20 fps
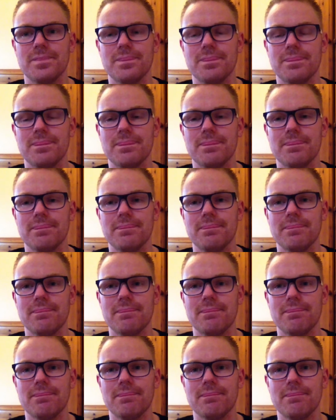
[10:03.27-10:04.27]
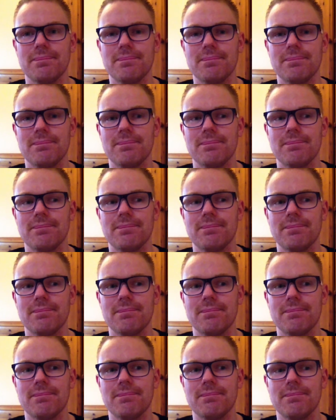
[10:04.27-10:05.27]

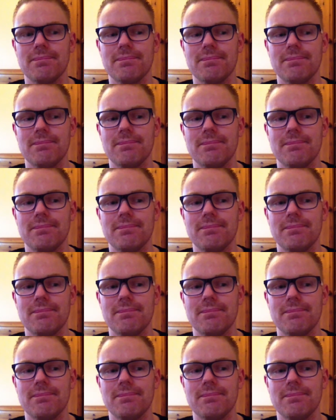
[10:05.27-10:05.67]
Nothing is said.